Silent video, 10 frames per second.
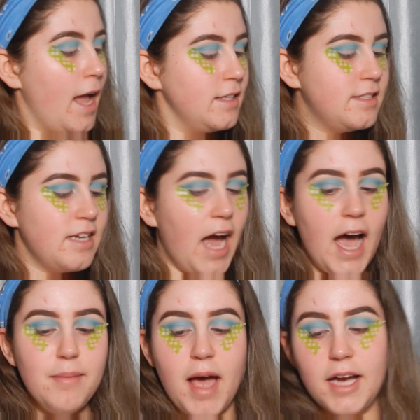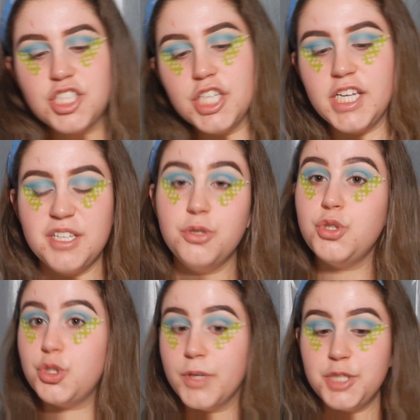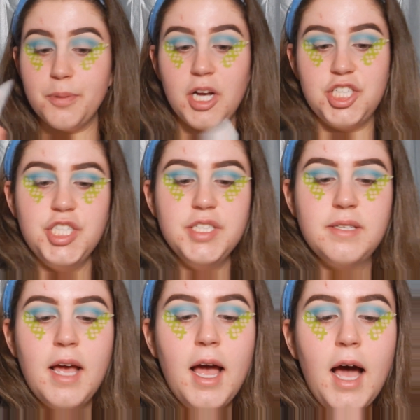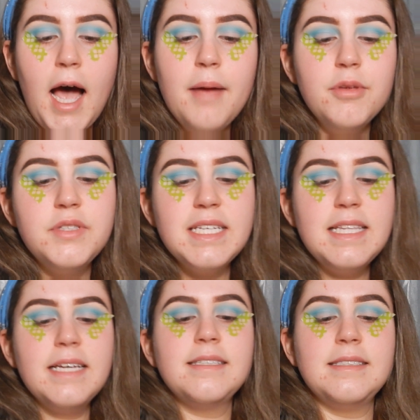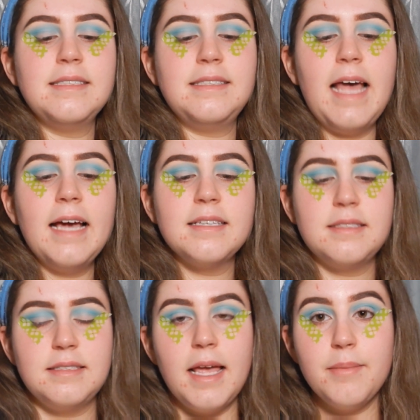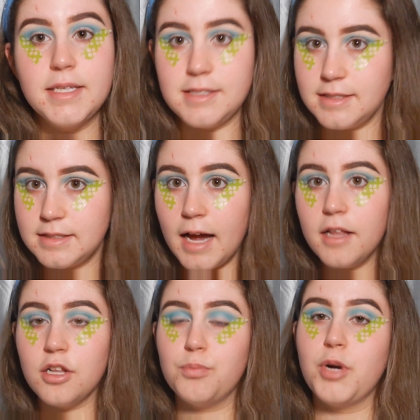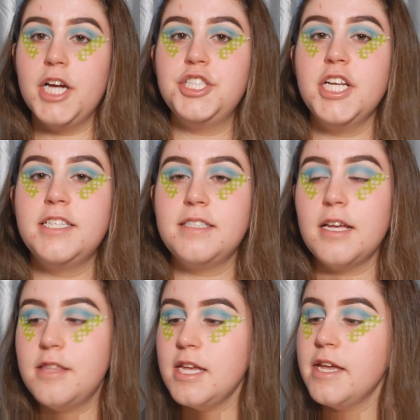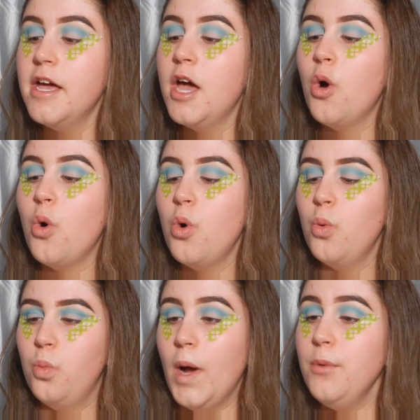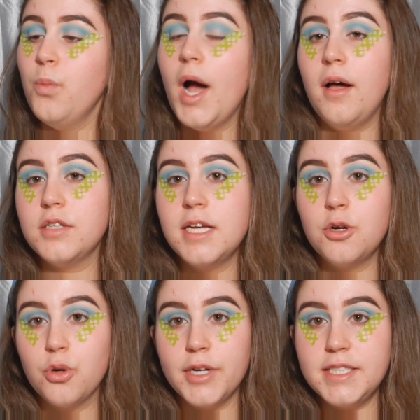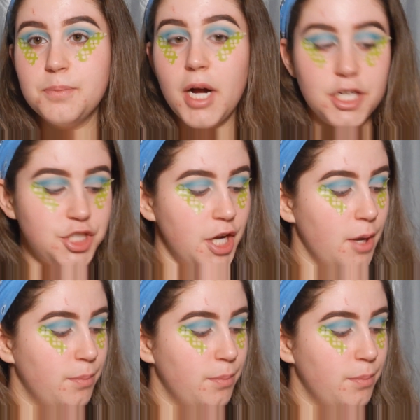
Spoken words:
and I'm actually going to switch brushes. I'm using the exact same style of brush. It's the Wet n Wild crease brush.